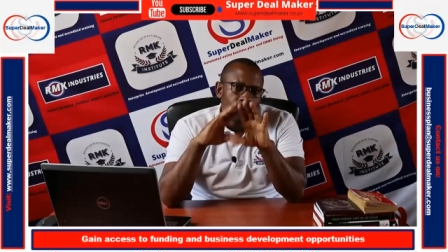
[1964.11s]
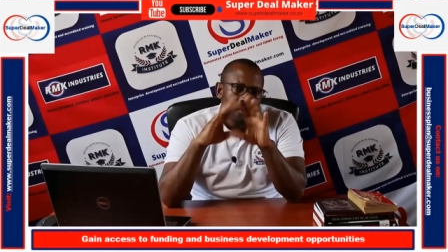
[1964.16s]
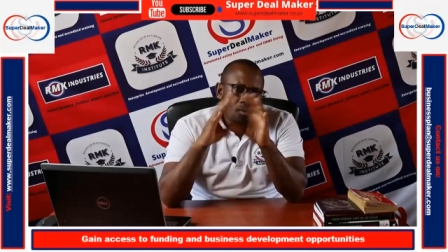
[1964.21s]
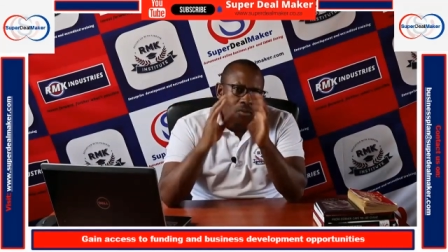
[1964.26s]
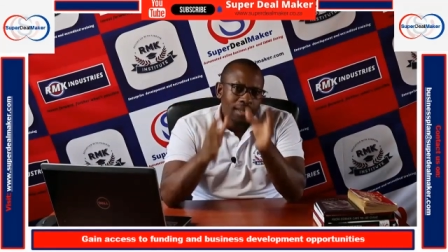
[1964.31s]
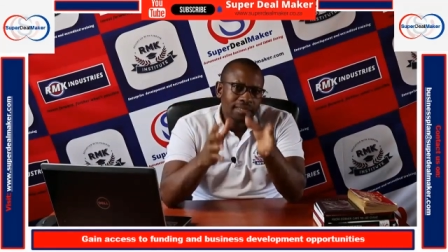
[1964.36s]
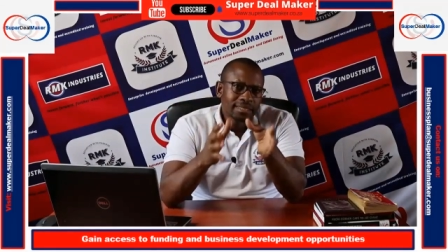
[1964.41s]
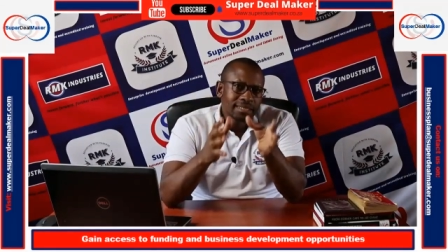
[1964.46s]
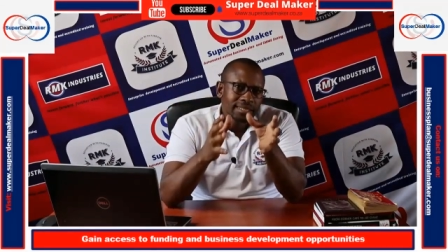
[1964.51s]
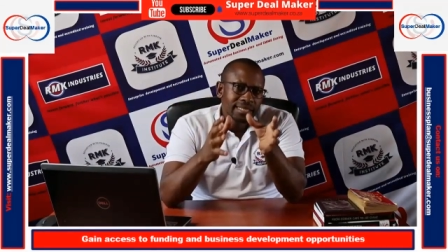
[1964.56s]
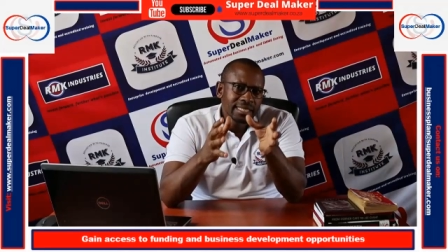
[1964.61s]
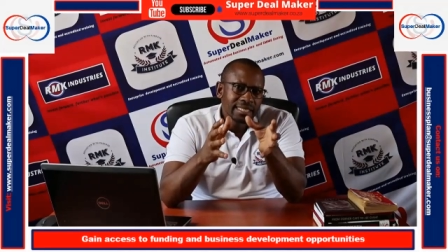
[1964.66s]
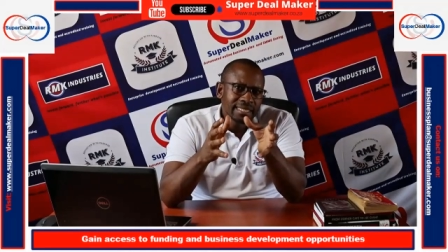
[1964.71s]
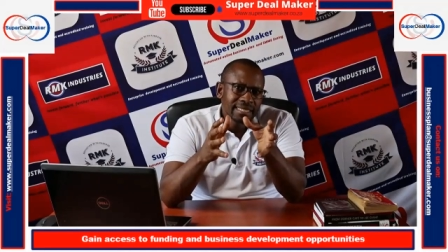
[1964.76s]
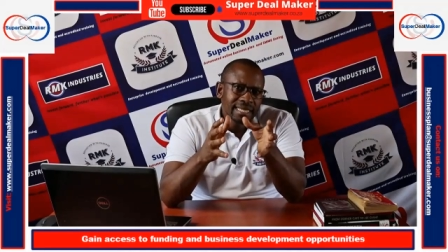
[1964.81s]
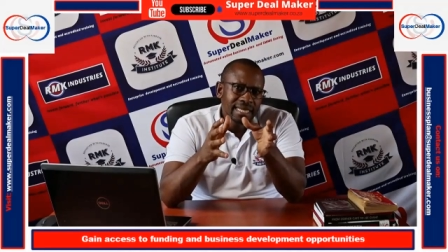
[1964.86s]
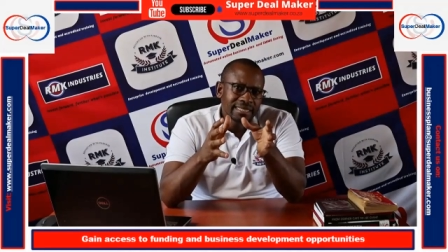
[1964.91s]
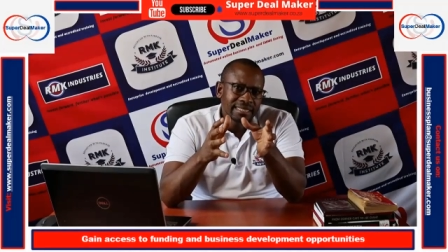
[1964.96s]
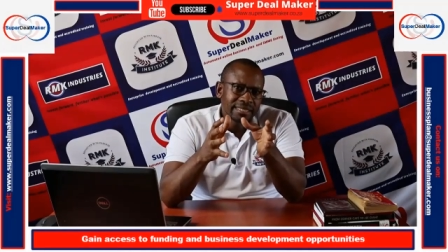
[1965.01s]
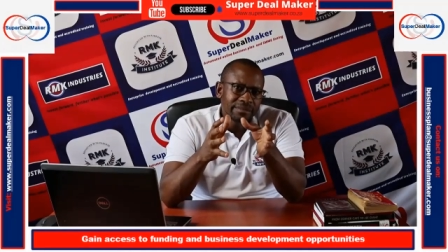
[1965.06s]
what skills
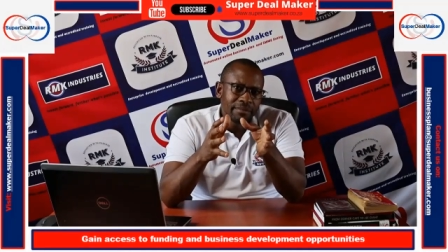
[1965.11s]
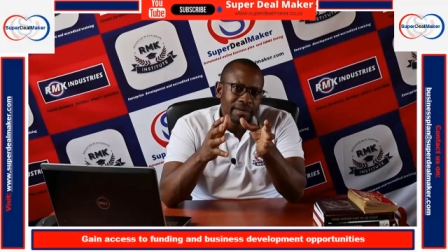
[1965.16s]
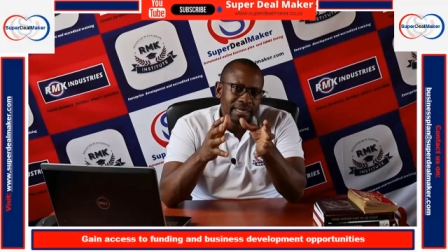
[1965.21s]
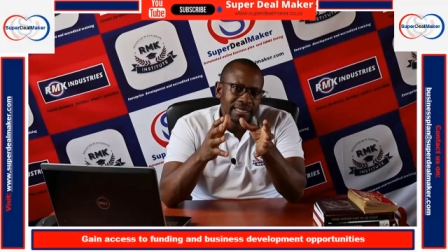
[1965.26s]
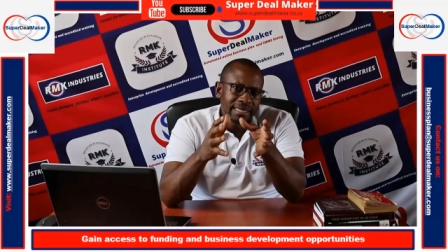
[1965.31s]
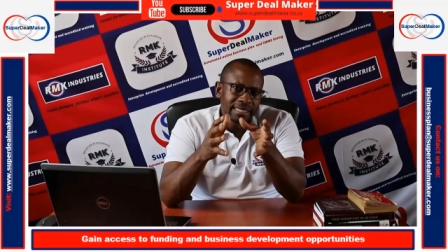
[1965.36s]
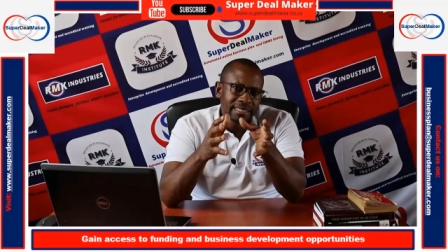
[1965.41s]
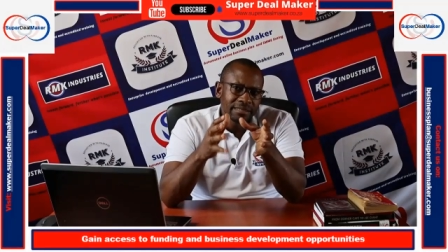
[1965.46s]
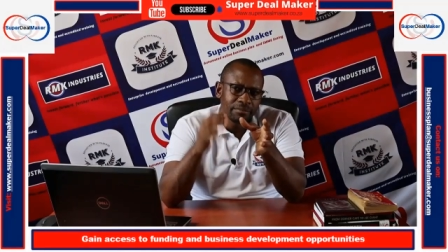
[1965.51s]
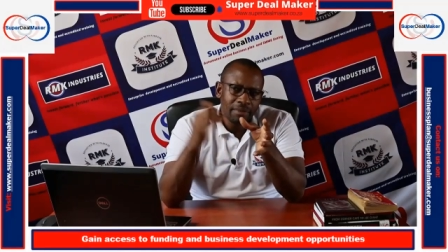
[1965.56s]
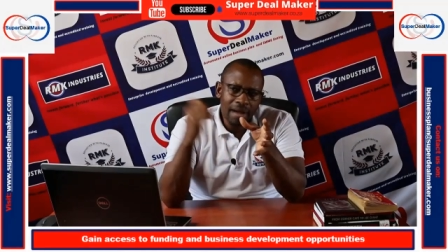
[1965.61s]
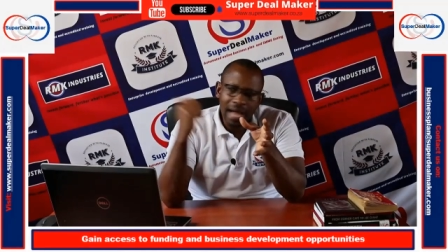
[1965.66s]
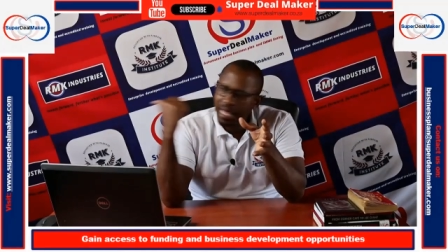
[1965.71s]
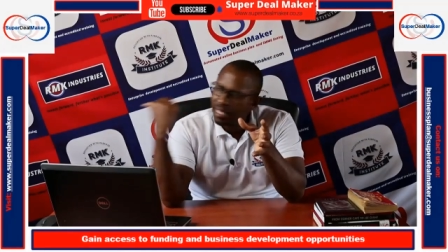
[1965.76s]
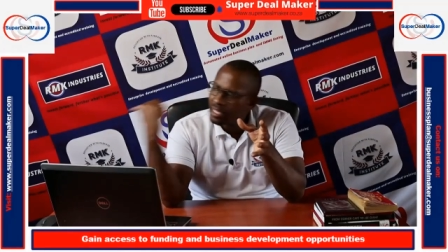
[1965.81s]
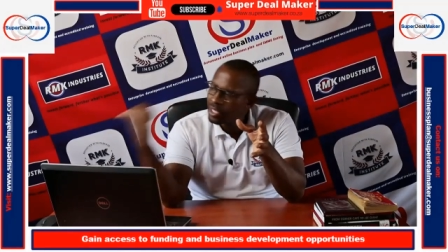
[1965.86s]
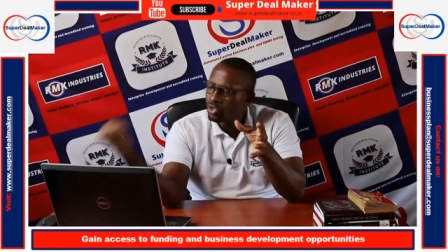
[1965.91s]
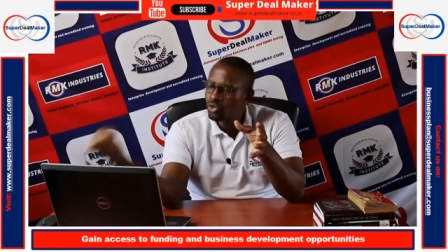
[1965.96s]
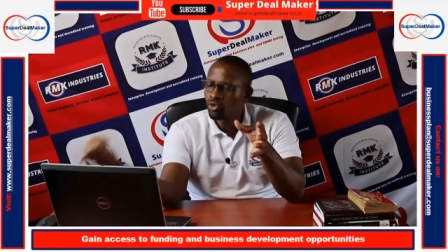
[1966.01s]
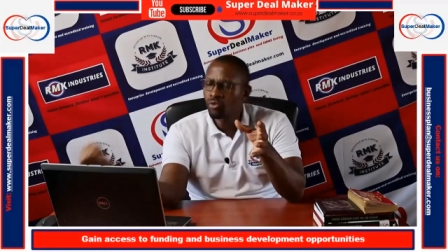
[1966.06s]
are demanded
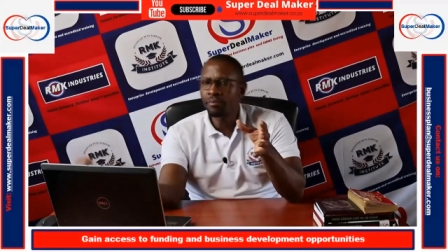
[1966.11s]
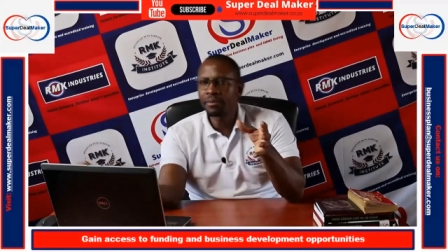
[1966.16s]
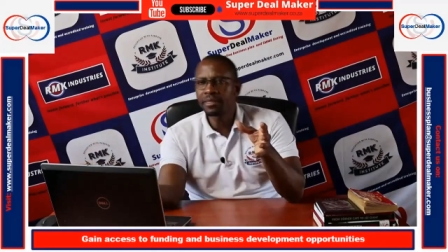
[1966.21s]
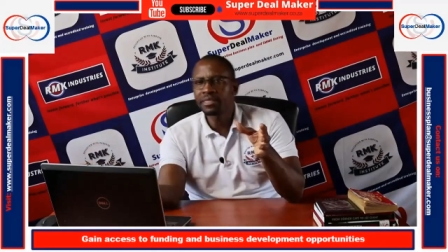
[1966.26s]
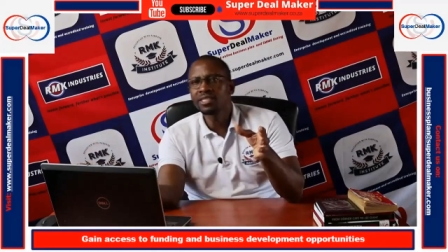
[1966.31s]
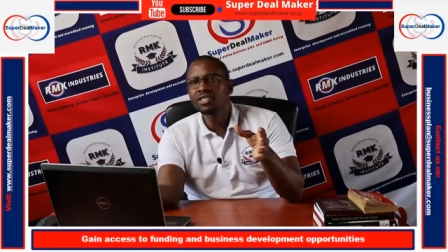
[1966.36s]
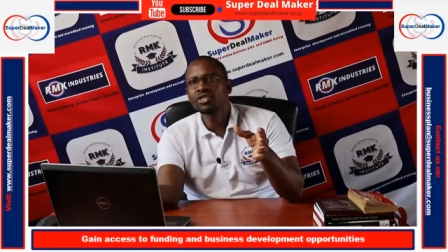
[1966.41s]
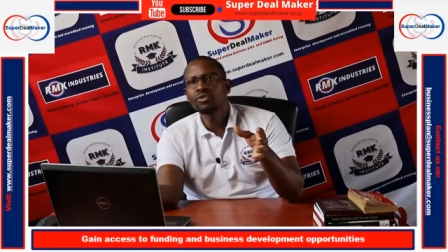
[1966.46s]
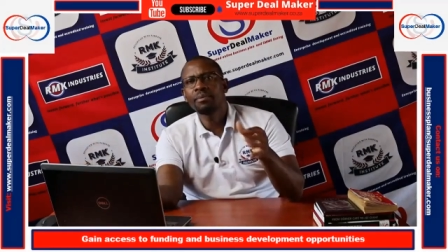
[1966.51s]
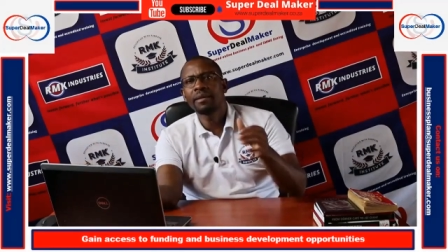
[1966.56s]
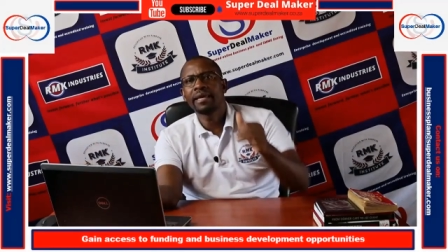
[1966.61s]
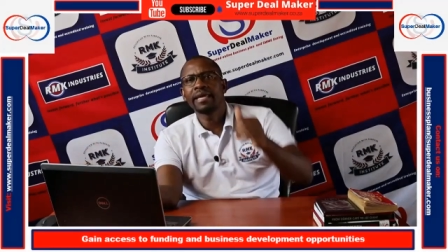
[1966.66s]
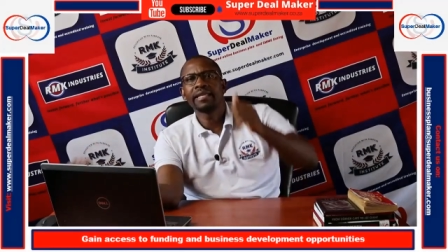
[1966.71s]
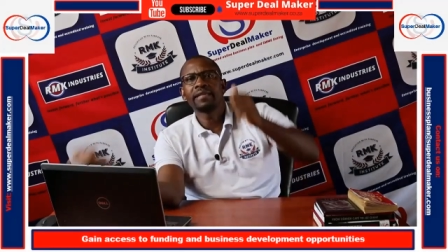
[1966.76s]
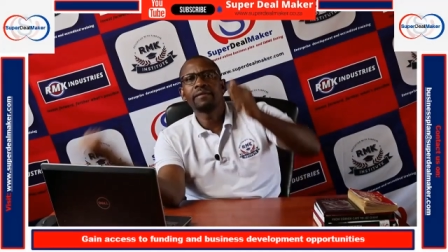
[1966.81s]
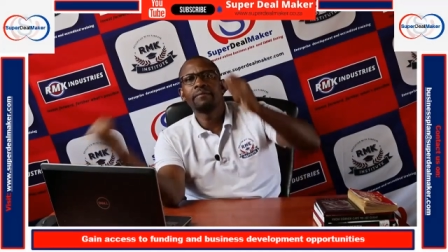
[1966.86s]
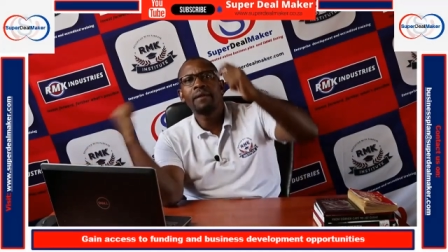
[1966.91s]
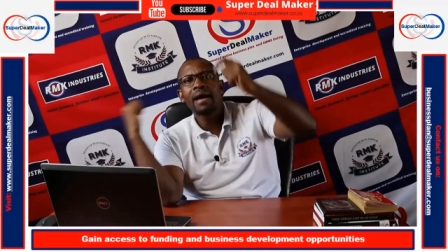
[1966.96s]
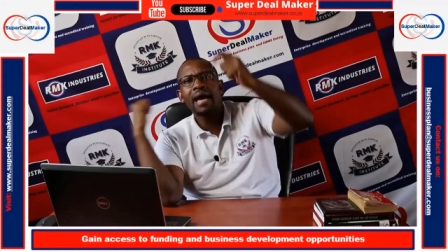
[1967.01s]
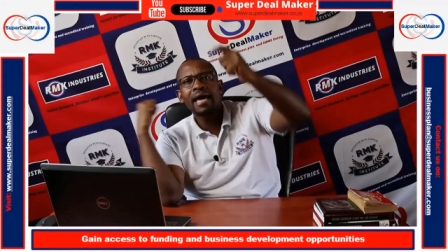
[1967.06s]
by your business plan,
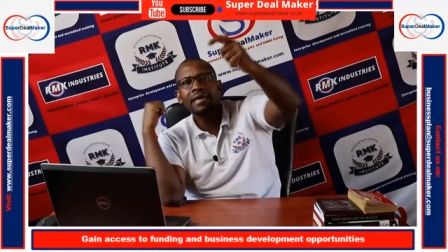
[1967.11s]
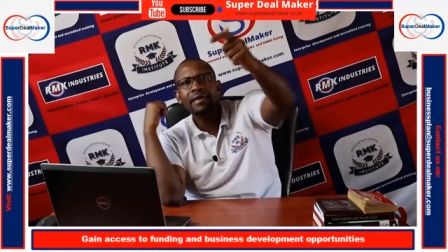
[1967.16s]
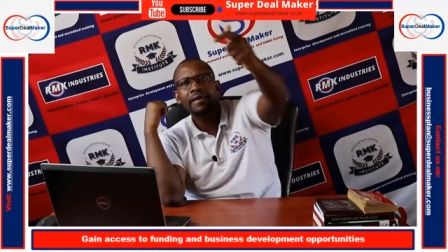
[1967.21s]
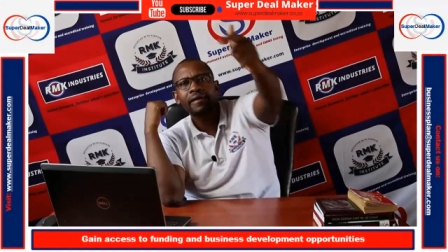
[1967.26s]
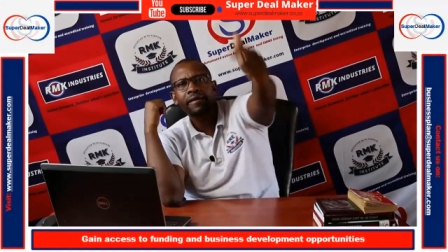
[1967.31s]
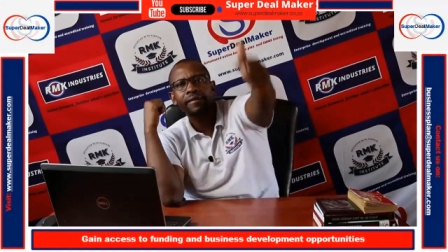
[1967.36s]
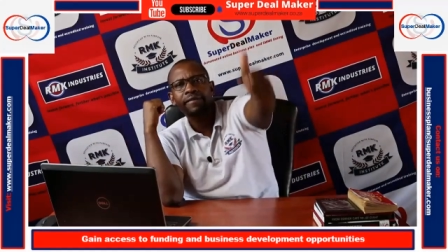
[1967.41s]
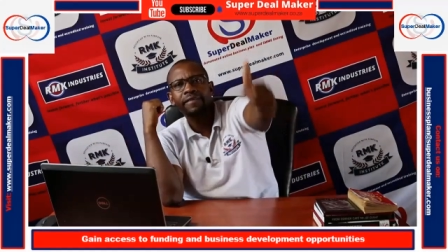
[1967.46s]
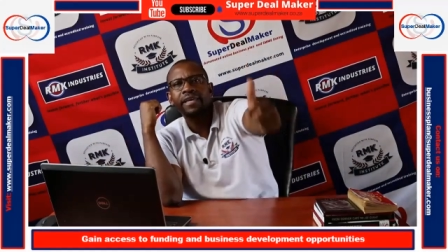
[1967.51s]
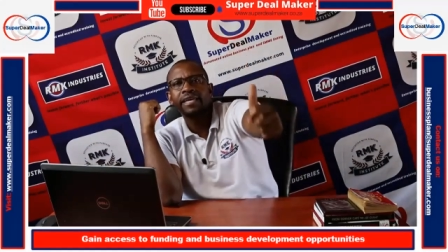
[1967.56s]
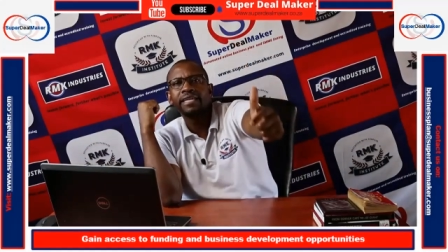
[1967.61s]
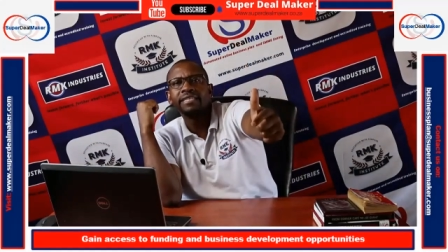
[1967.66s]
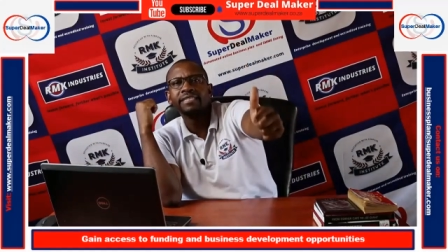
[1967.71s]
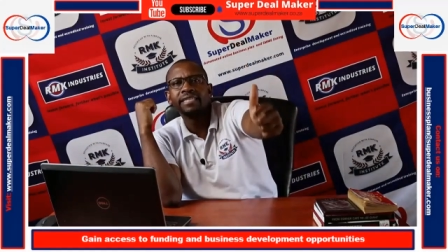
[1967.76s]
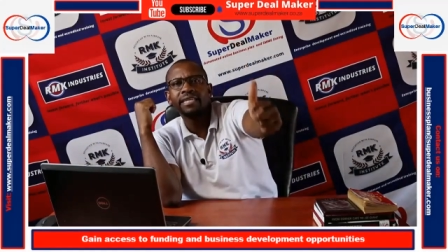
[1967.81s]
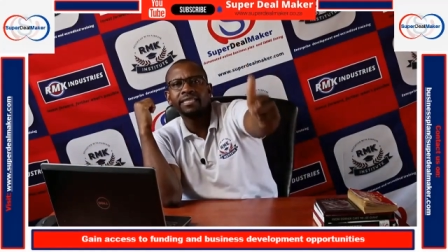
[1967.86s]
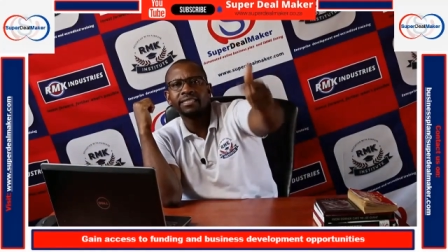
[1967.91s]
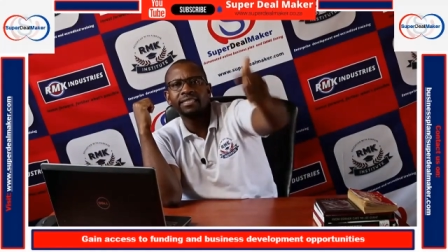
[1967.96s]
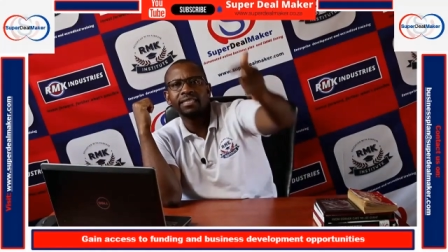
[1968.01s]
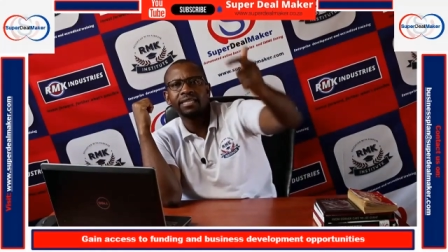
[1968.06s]
by the
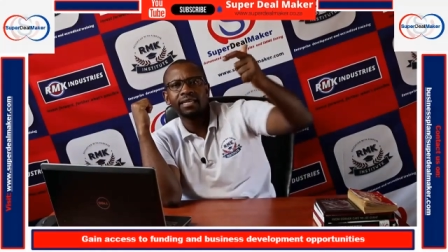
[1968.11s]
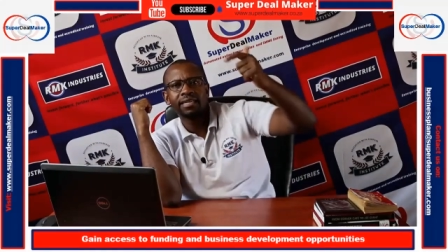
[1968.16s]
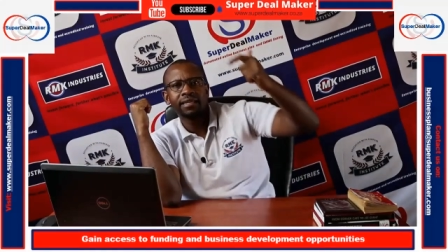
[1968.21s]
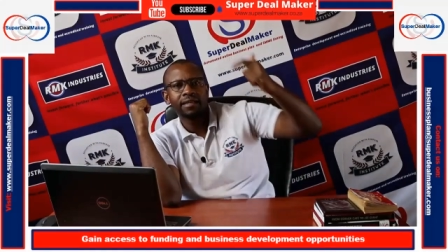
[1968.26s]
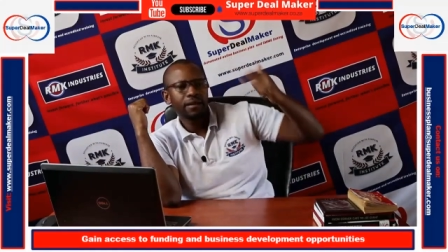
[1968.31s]
industry,